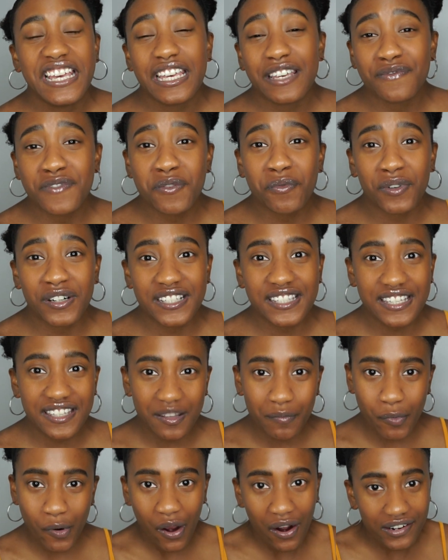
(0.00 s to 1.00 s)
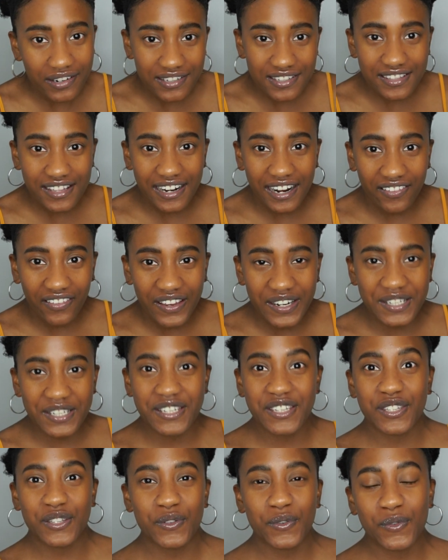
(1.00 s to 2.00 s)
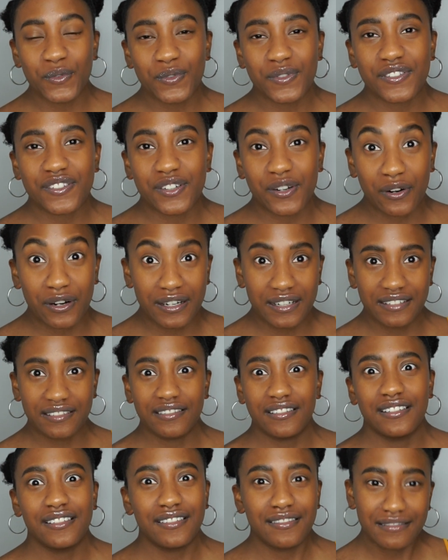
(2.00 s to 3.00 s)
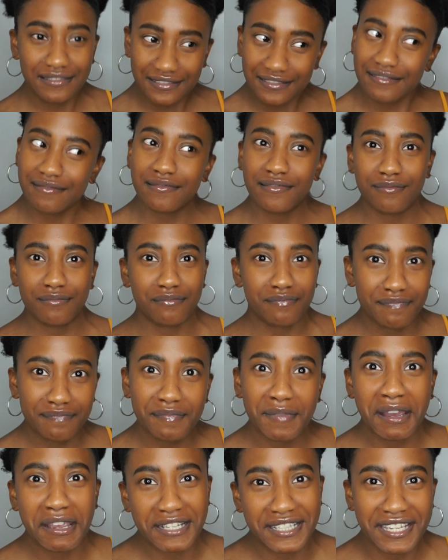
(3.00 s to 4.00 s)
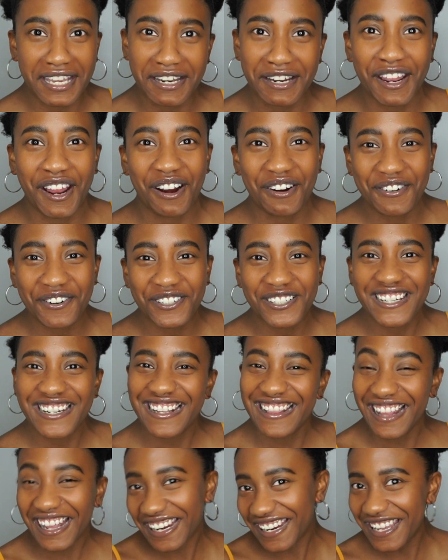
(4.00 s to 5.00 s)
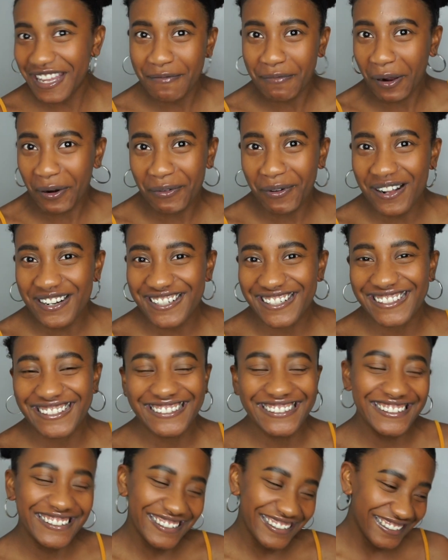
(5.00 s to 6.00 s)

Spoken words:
If you want to see the products that I like to use during my skincare routine, then keep on watching.